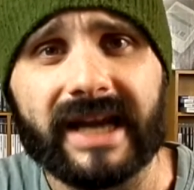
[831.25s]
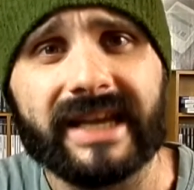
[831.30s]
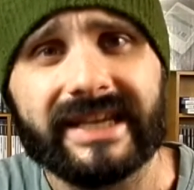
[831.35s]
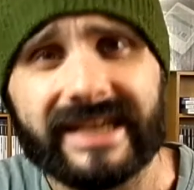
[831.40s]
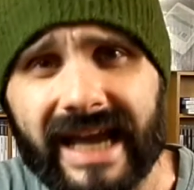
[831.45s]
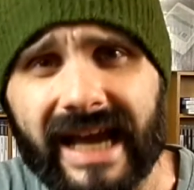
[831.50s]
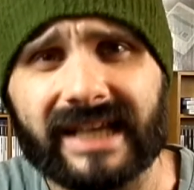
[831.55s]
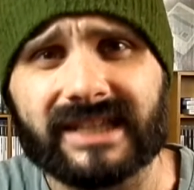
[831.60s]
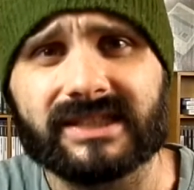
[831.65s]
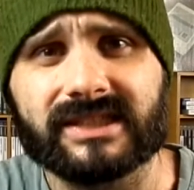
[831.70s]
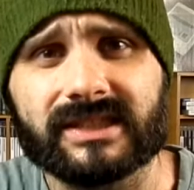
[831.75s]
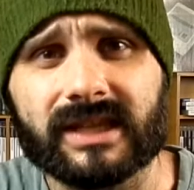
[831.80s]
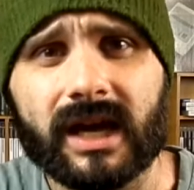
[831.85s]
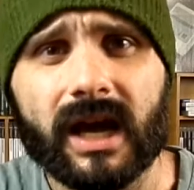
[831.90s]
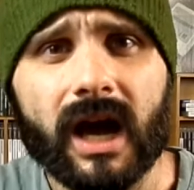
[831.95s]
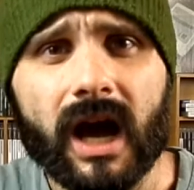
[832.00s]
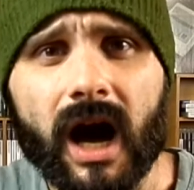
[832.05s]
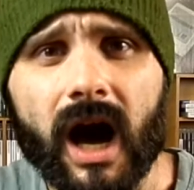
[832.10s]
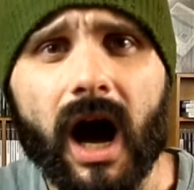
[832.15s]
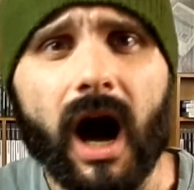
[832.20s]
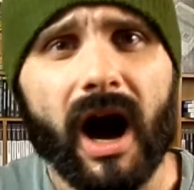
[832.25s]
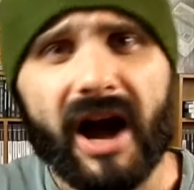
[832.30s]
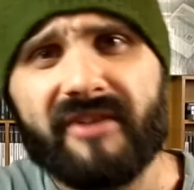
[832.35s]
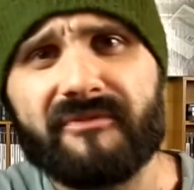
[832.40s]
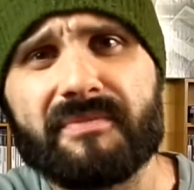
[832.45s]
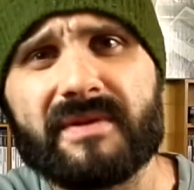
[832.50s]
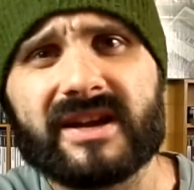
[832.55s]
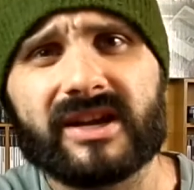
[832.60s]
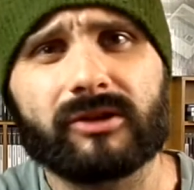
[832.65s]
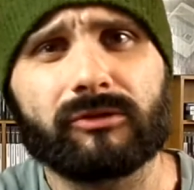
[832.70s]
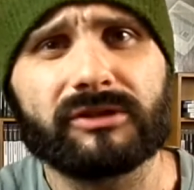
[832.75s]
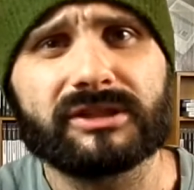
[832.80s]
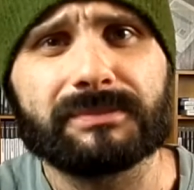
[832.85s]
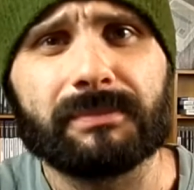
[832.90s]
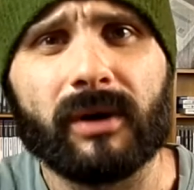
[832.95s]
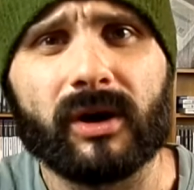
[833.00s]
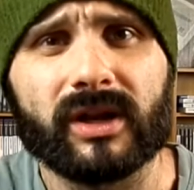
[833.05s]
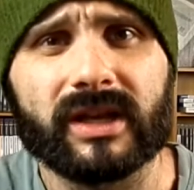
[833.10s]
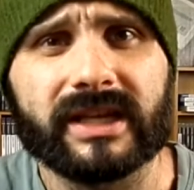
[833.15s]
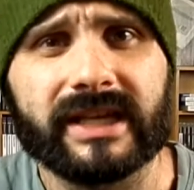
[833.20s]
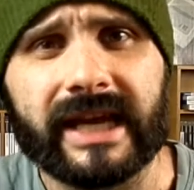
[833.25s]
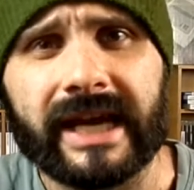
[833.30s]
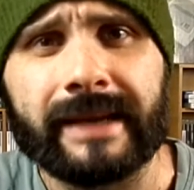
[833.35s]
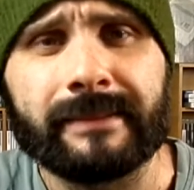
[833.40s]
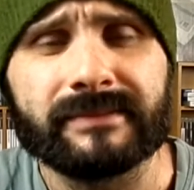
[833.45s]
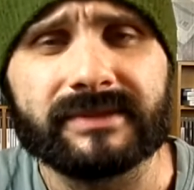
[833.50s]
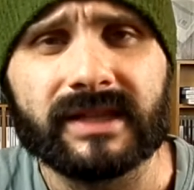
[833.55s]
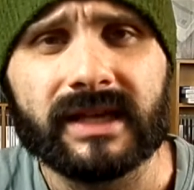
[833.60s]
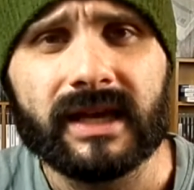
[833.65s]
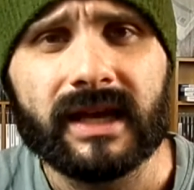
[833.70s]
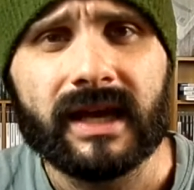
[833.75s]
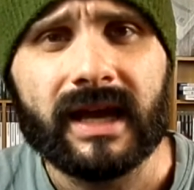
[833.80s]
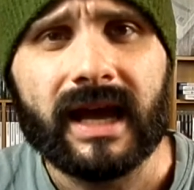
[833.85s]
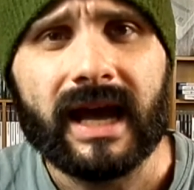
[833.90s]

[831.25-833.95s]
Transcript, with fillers: And yes, I've been Chris Mada Games.